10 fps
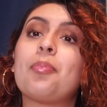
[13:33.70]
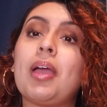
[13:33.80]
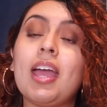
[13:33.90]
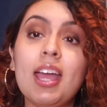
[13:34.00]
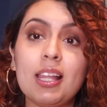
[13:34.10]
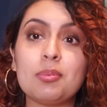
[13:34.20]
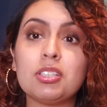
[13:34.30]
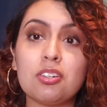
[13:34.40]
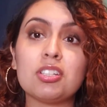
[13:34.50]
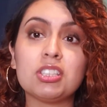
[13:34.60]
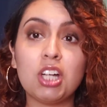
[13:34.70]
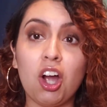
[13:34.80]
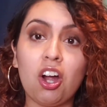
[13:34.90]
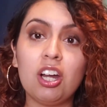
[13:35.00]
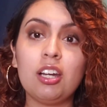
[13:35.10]
and let me tell you, his
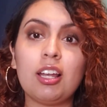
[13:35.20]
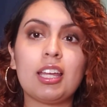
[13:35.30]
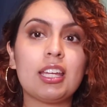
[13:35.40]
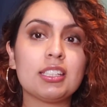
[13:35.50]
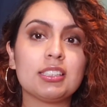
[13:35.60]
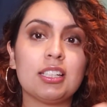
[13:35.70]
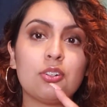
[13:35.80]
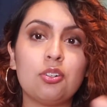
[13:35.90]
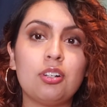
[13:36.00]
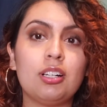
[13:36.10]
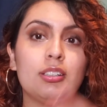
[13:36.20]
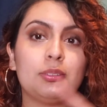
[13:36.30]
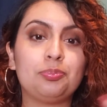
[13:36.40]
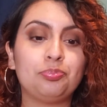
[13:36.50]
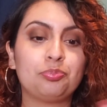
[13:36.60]
car, like his
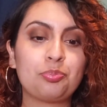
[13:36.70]
little